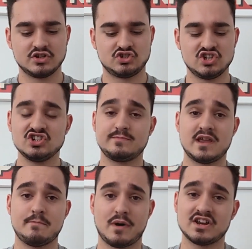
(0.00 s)
ginger
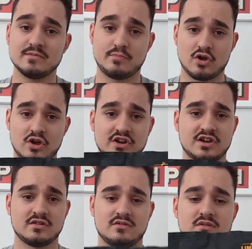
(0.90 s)
beer Bundaberg
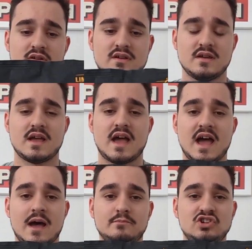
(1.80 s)

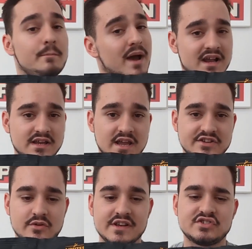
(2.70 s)
chip packet here.
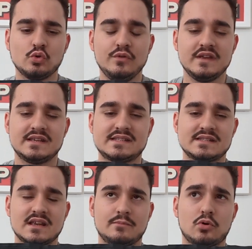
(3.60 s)
So I saw
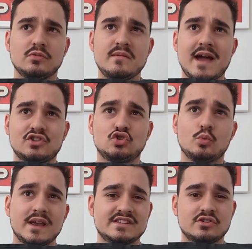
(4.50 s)
this probably about 2
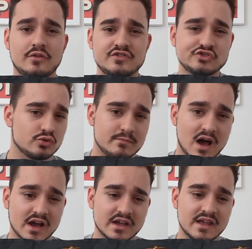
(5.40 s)
weeks ago in the
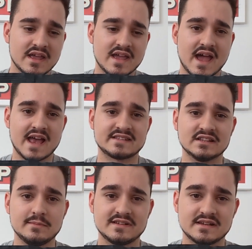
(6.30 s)
supermarket as a
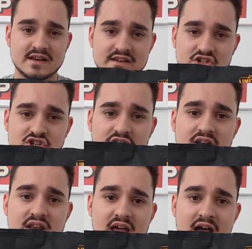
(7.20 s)
limited
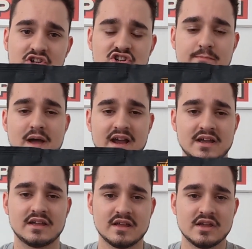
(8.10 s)
edition chip packet.